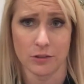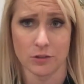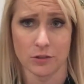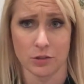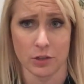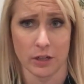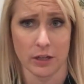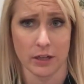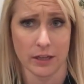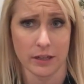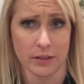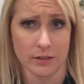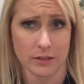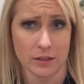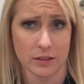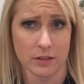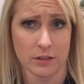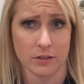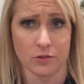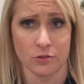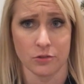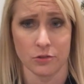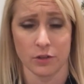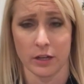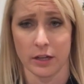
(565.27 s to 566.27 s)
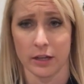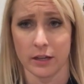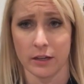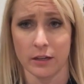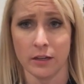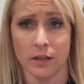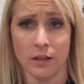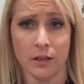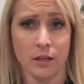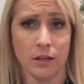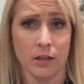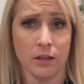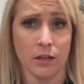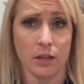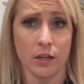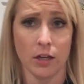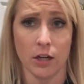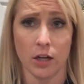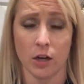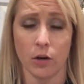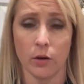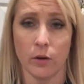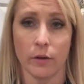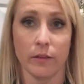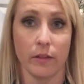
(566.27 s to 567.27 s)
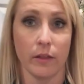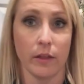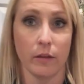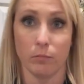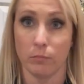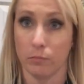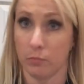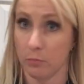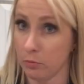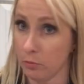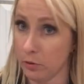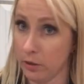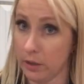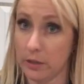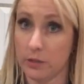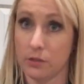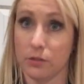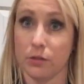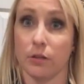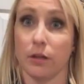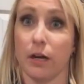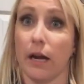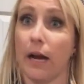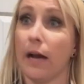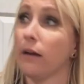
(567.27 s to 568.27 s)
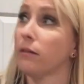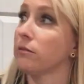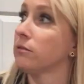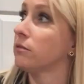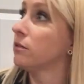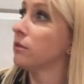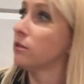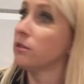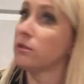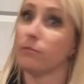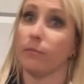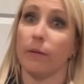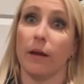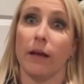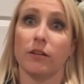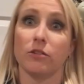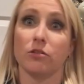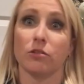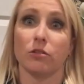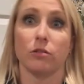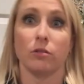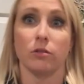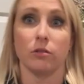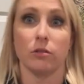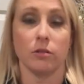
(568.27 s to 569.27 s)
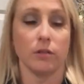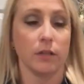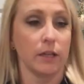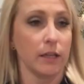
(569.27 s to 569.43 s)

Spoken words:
Should I get this? Should I, you know, and then they bring it to your house and it's magical.